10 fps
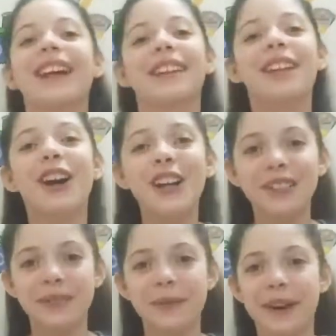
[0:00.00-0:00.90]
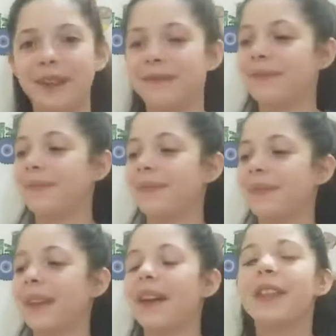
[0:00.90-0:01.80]
The last one,
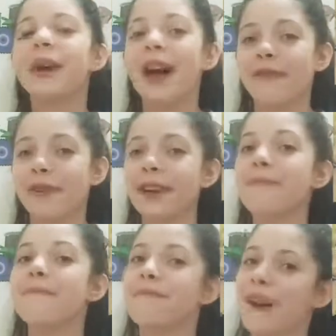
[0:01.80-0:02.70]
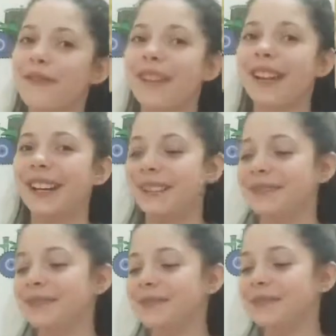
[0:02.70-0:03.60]
the African buffalo.
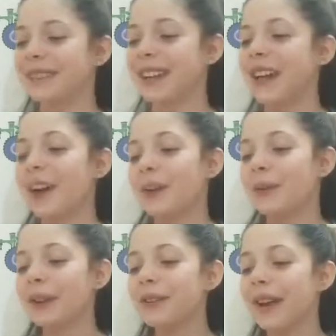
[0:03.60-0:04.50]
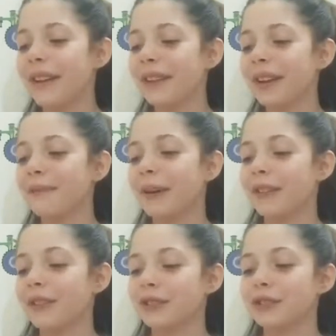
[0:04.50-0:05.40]
What do African
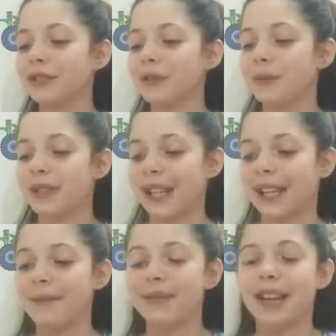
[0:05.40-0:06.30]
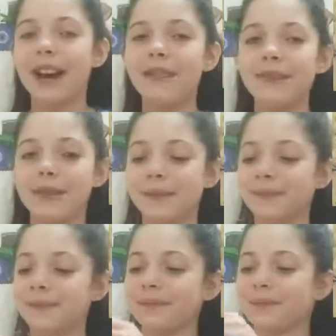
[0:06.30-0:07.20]
buffaloes use to protect themselves?
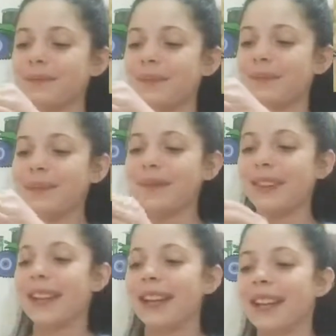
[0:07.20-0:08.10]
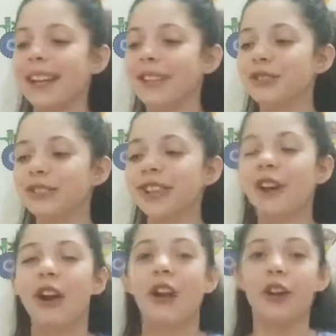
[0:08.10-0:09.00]
They use
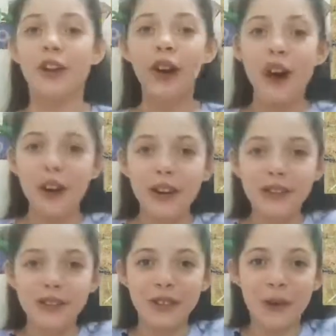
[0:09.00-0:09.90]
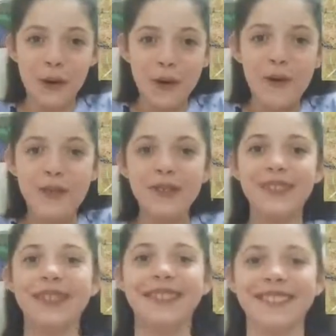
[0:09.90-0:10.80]
their large
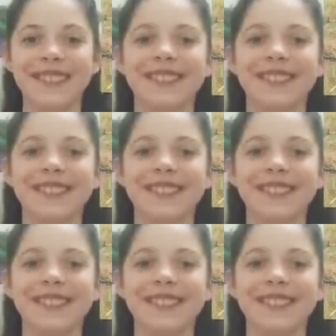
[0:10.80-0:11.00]
horns.